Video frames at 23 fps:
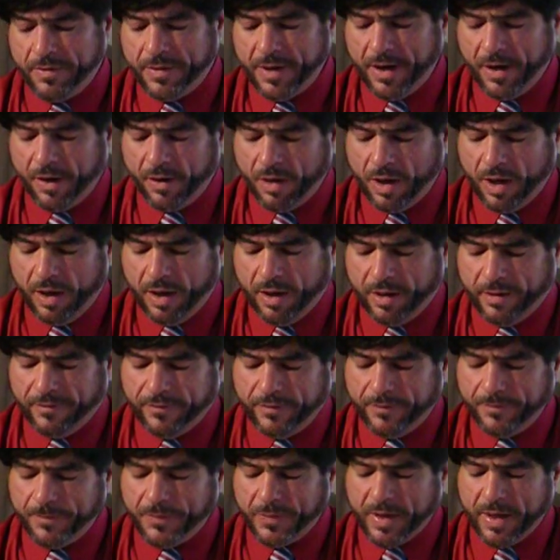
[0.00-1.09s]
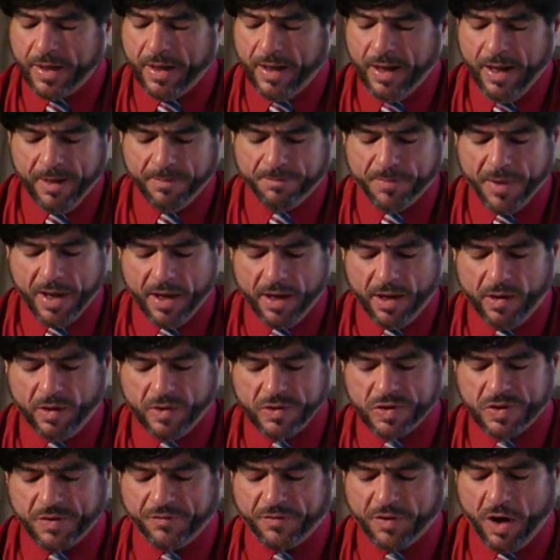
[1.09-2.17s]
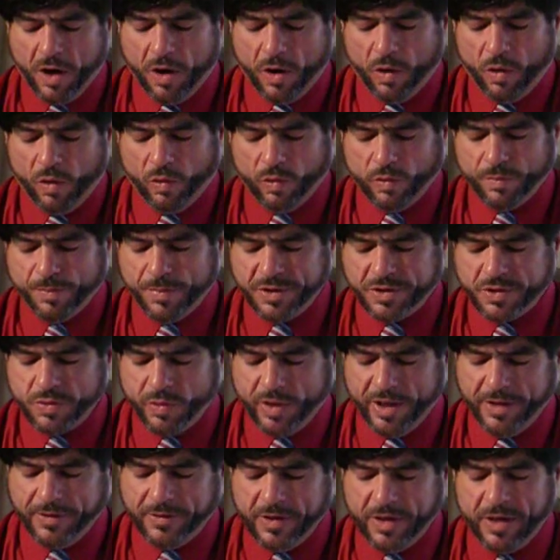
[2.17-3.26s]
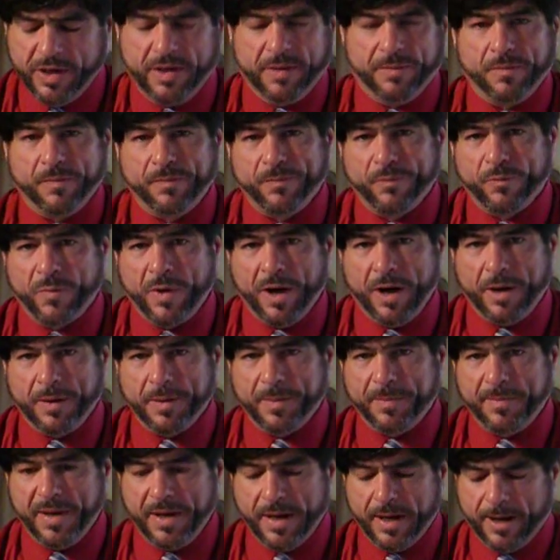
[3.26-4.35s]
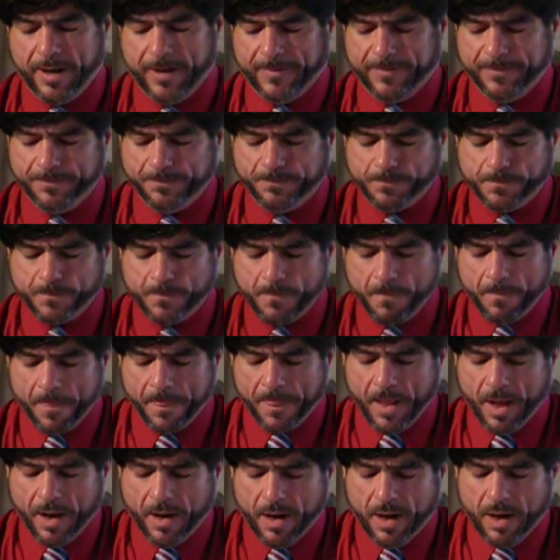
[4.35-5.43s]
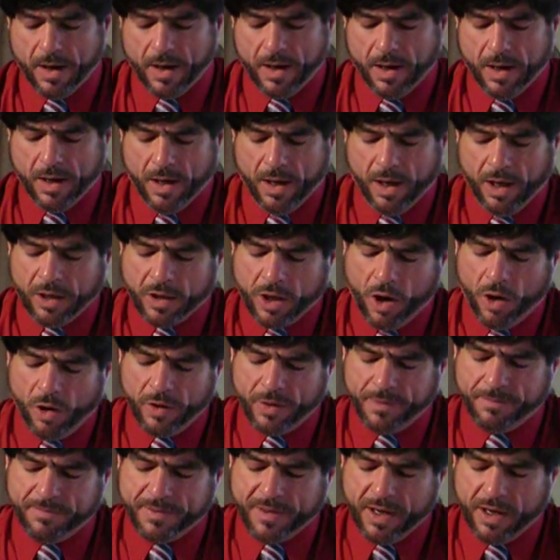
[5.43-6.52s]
thereof, and bells of gold between them round about. A golden